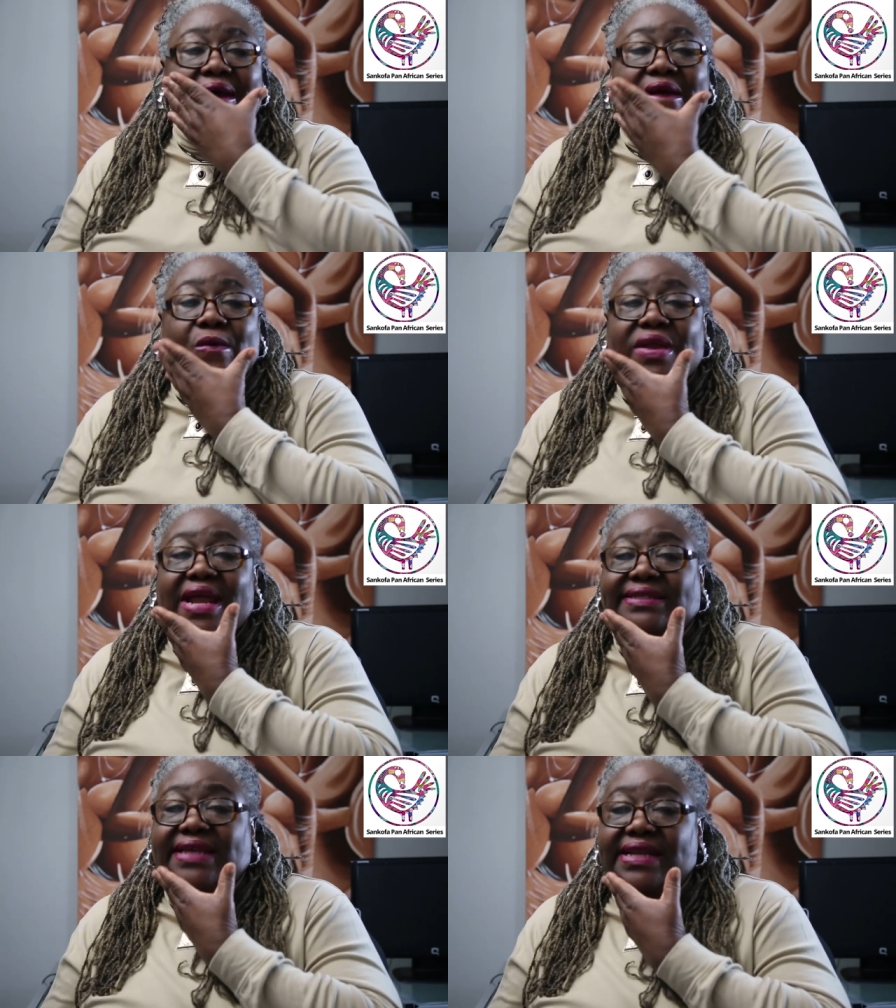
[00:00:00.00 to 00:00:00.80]
Uh,
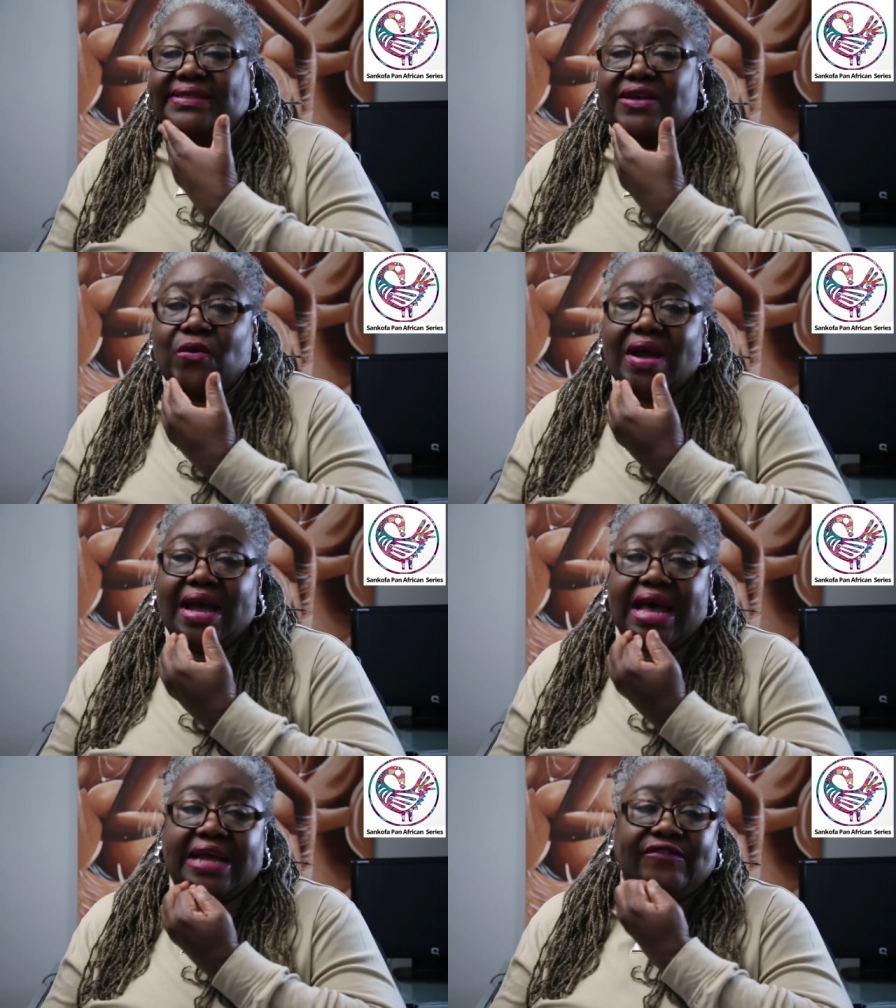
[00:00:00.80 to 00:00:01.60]
Queen
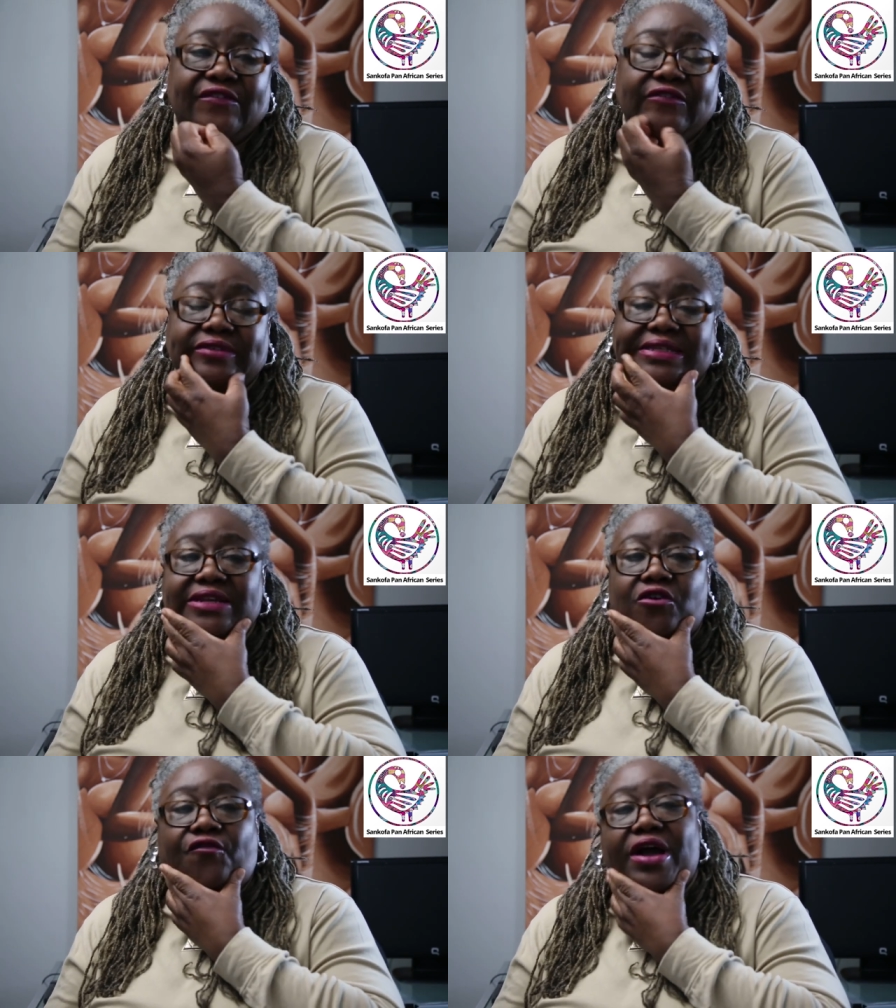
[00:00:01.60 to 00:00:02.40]
Asantewa and
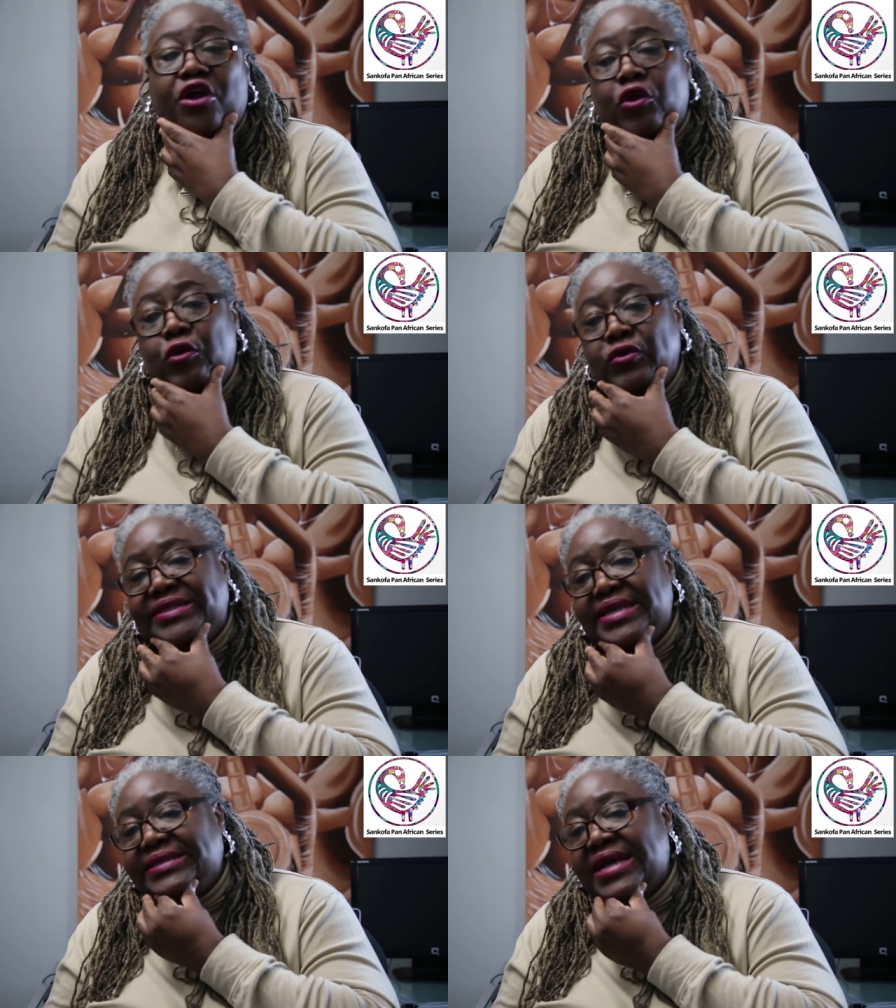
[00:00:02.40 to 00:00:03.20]
15 of her
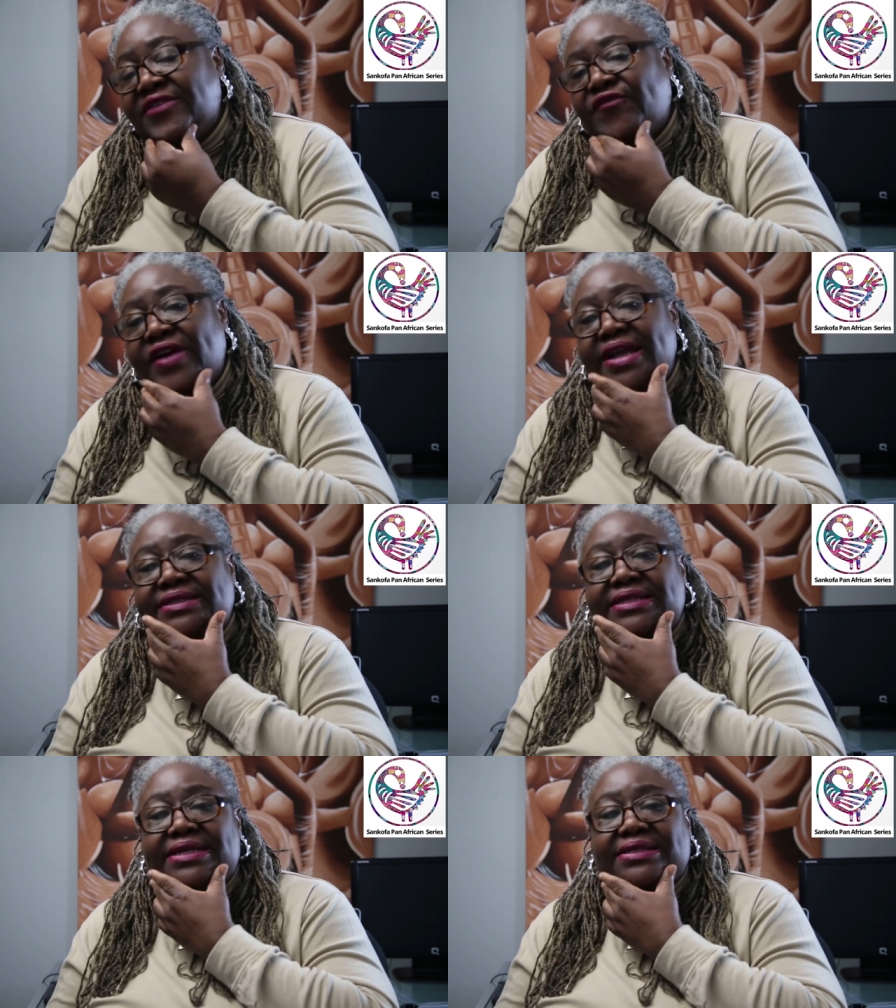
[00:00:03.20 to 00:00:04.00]
closest
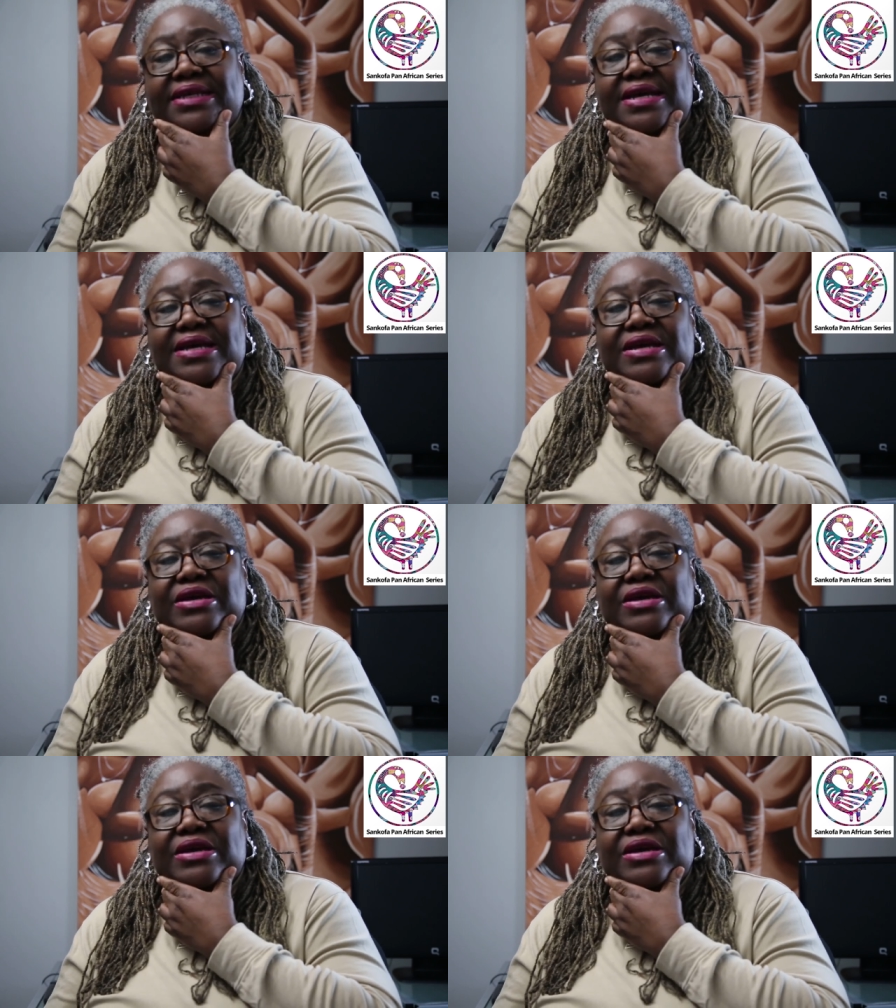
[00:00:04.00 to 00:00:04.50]
advisors